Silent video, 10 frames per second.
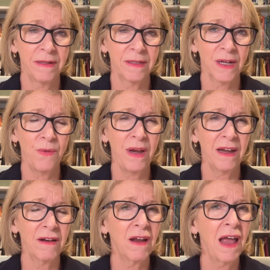So we
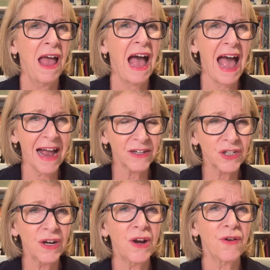can
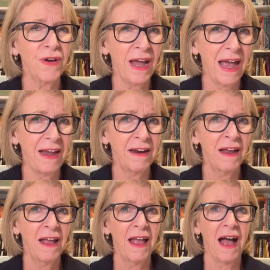actually create
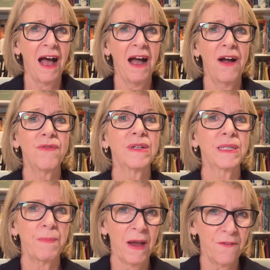a
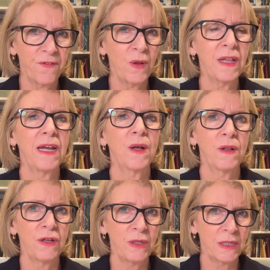respectful,
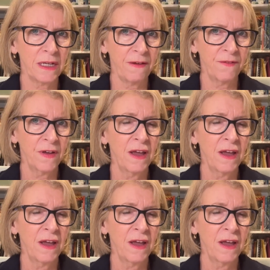inclusive,